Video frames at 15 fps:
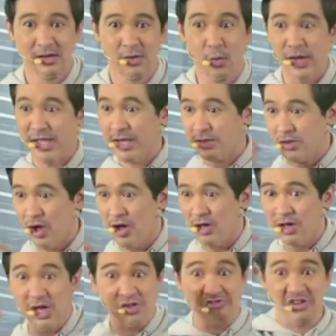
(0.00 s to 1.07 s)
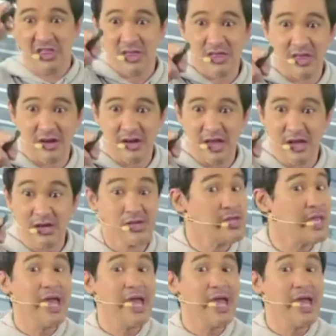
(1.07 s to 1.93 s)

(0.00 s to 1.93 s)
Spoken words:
When I talk, it reaches your ears.